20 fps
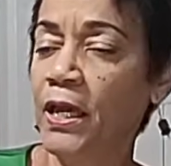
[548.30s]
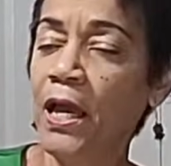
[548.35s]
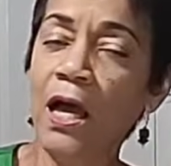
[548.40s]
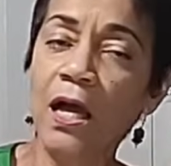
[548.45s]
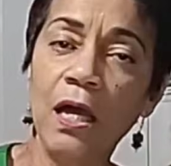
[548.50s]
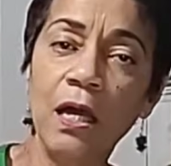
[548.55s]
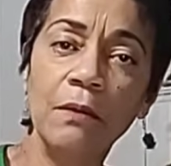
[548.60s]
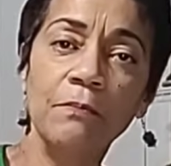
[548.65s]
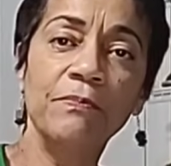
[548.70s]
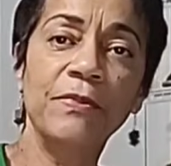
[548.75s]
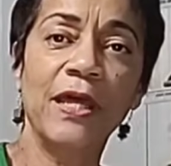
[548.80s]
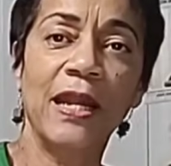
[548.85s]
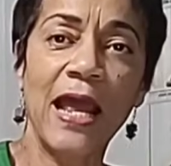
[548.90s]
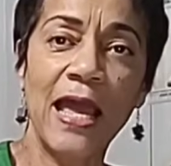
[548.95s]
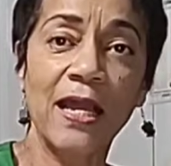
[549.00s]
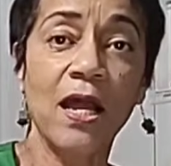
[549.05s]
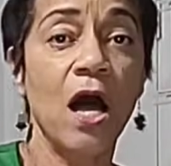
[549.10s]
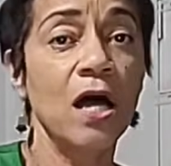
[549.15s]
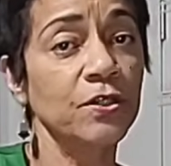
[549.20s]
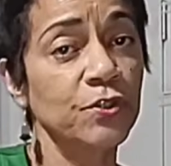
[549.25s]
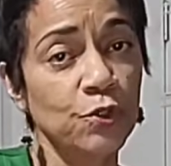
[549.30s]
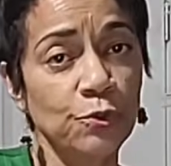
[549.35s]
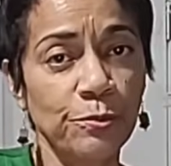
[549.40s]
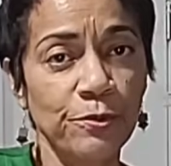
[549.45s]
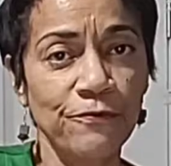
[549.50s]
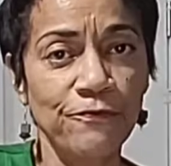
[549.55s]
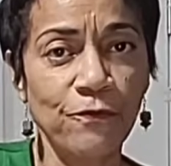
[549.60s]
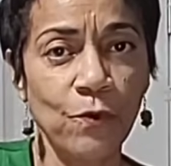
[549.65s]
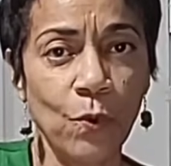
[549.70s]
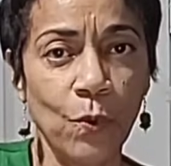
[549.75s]
that I'd gone to
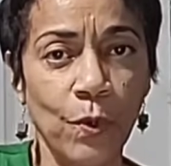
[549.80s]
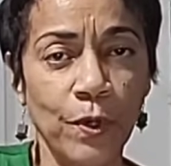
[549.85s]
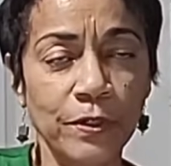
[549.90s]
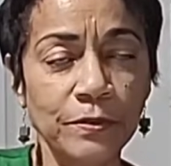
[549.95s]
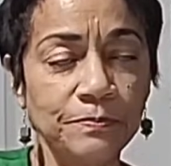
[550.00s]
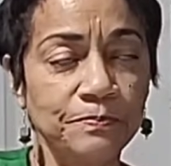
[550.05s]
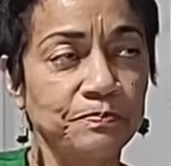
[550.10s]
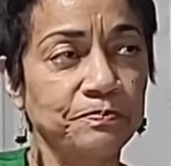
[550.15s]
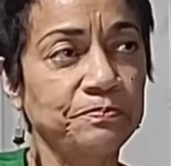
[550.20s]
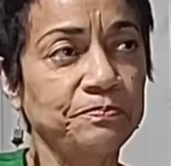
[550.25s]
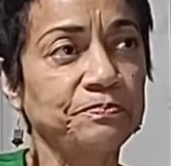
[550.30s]
before.